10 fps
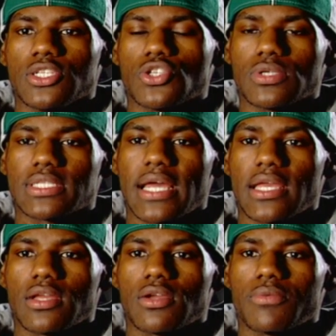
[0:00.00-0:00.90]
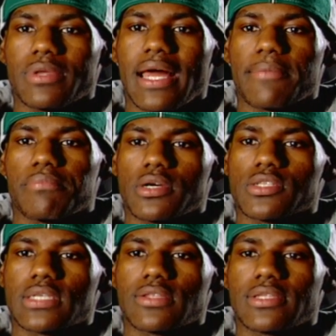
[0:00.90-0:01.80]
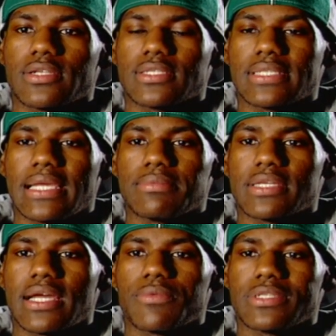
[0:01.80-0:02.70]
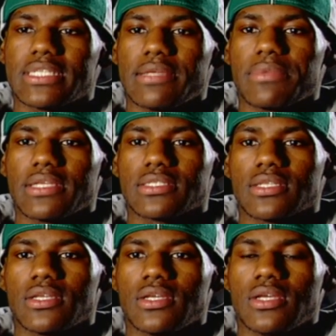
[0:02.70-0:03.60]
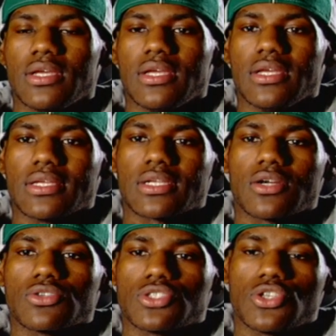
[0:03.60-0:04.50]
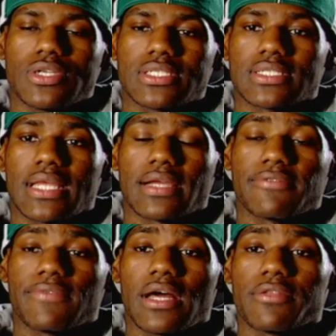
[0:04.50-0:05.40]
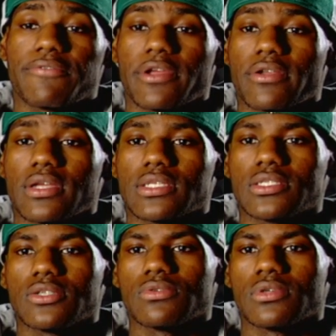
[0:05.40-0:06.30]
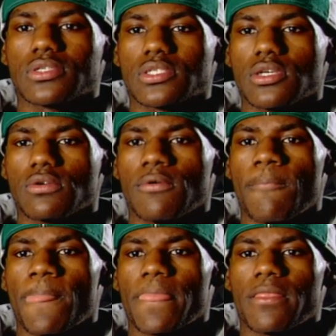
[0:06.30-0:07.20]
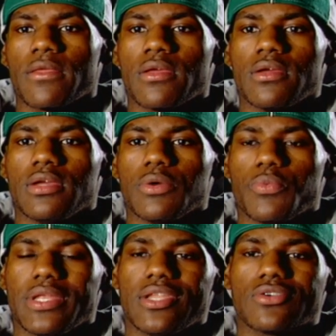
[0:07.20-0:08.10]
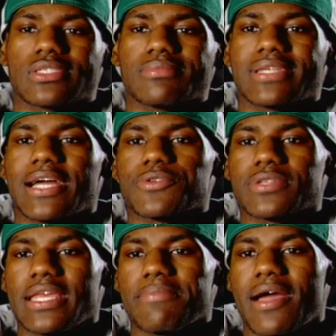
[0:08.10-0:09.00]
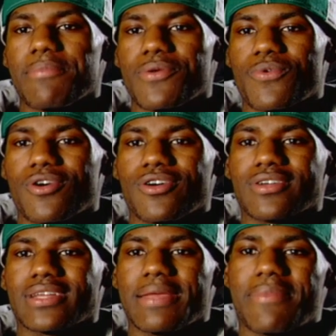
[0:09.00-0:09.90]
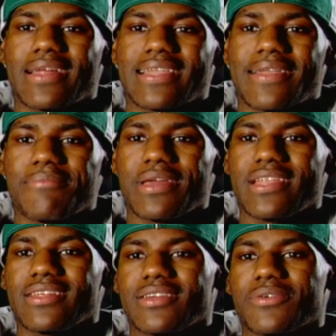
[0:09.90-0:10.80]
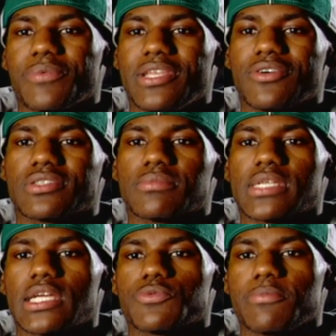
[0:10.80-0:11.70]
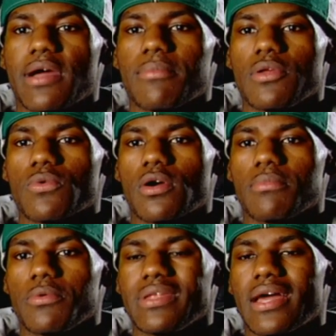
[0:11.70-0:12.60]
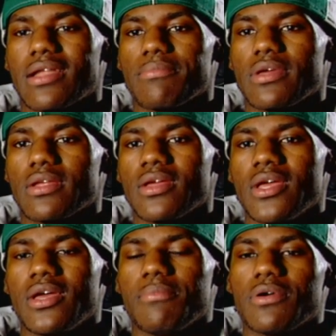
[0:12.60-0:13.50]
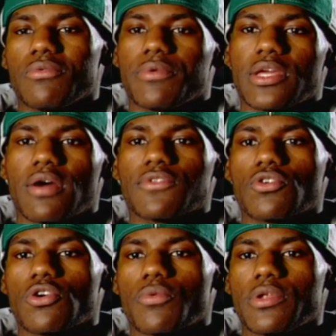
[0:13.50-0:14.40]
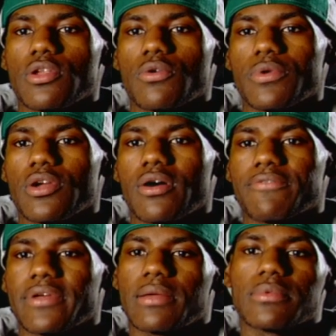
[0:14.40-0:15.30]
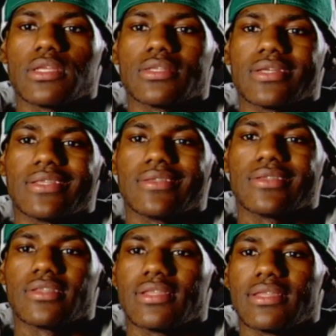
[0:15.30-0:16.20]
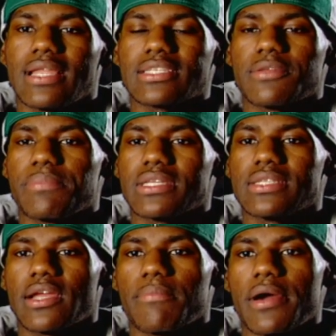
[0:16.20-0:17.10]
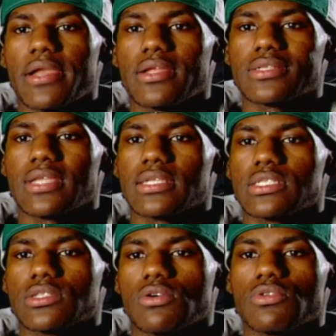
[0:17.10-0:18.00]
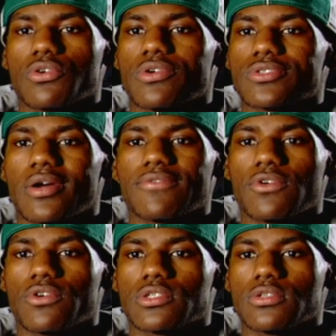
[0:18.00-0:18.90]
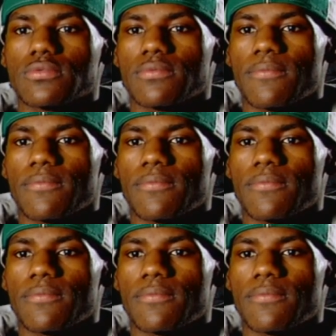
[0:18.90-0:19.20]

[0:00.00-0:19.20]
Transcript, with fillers: So it's like we're like brothers out there at the same time. We're teammates. And Coach Joyce is like a father figure to us too. So we know sometimes he might be wrong. He might not admit it. We know sometimes we might be wrong, but we not admit it. But when we get off the court, we know we all family. And that's the best thing about it. It's not just on the court. It's off the court too.